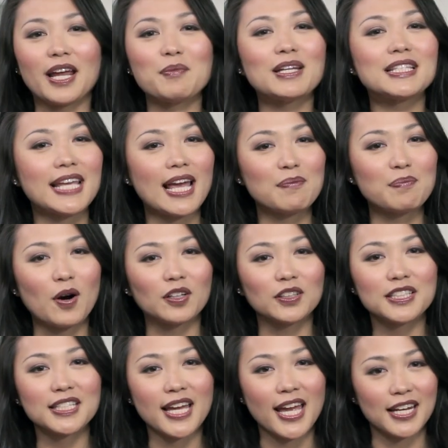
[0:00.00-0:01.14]
naming Dan
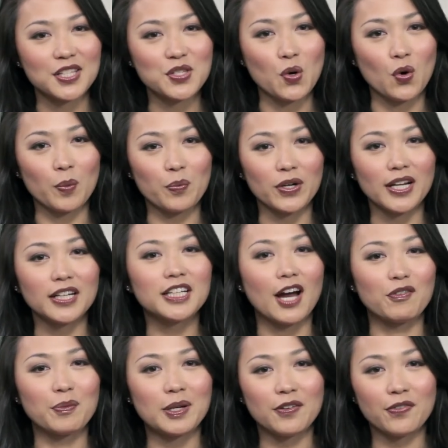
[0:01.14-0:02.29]
Bartlett to head its corporate and
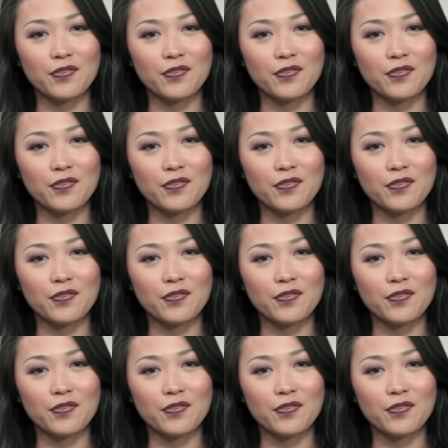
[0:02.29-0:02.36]
government